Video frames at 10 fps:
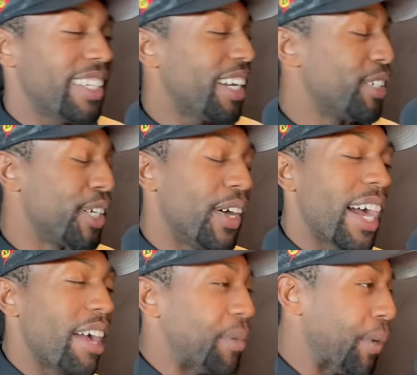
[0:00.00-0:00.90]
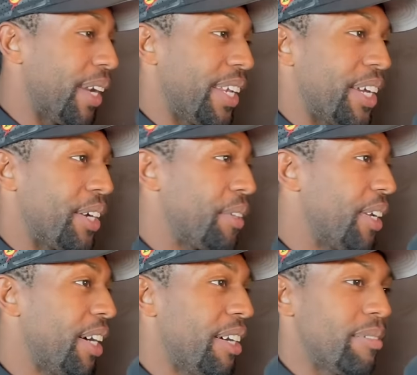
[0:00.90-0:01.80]
I don't know. I have no idea.
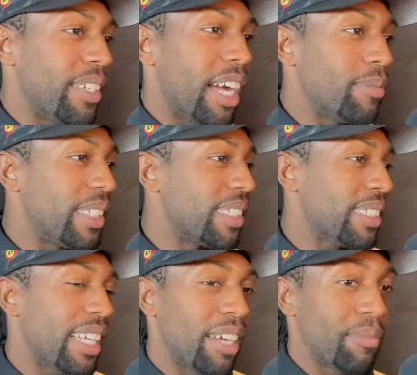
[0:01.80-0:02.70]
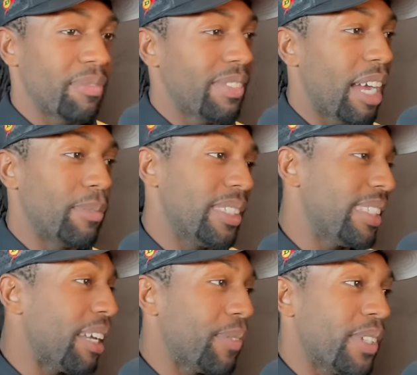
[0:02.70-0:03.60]
I'm just
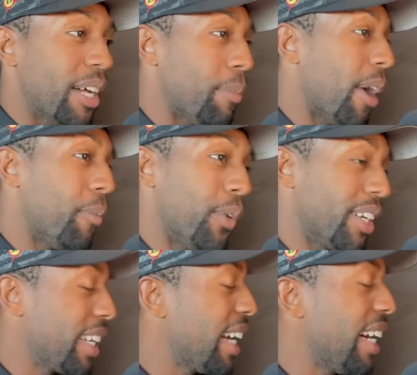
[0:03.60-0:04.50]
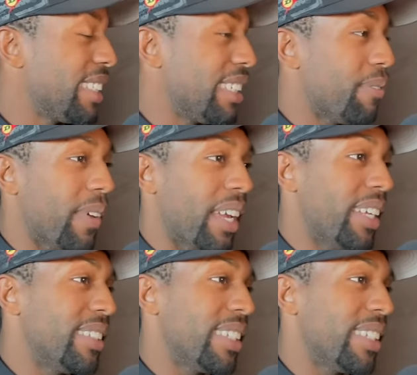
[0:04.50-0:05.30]
thankful that I'm one of the guys in the fans